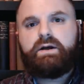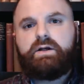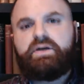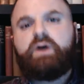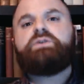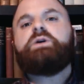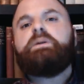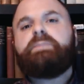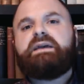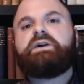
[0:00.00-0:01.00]
Though
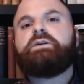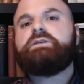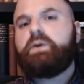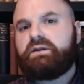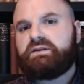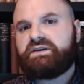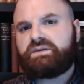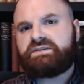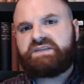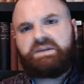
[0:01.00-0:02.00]
European
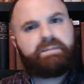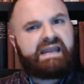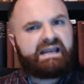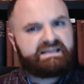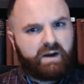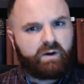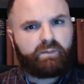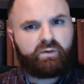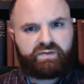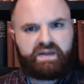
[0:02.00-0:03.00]
colonialism did many
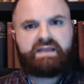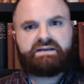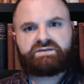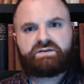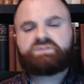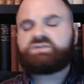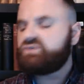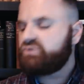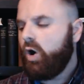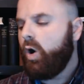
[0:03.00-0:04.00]
terrible things,
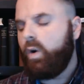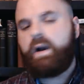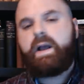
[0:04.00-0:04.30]
stole